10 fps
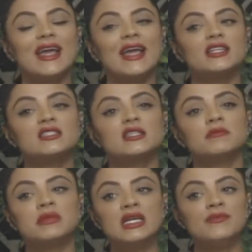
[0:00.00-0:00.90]
to
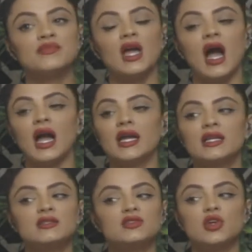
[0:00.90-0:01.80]
me, I
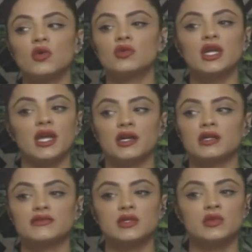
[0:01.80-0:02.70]
don't care
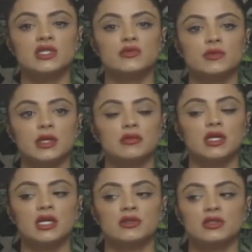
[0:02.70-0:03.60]
if someone's
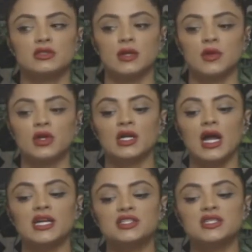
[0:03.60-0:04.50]
Republican or Democrat.
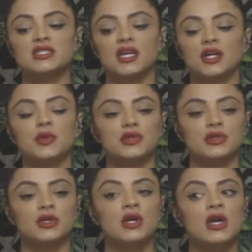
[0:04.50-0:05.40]
I just care what
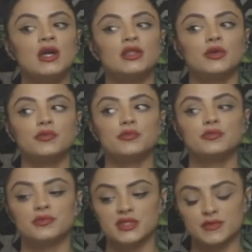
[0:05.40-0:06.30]
their
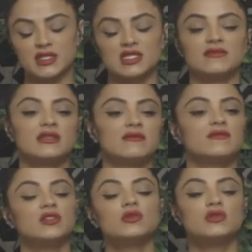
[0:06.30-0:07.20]
specific
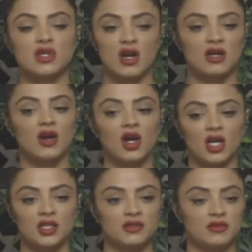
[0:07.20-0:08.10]
views are
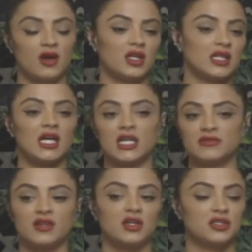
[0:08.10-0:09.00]
on
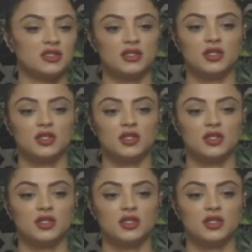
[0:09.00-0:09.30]
life, on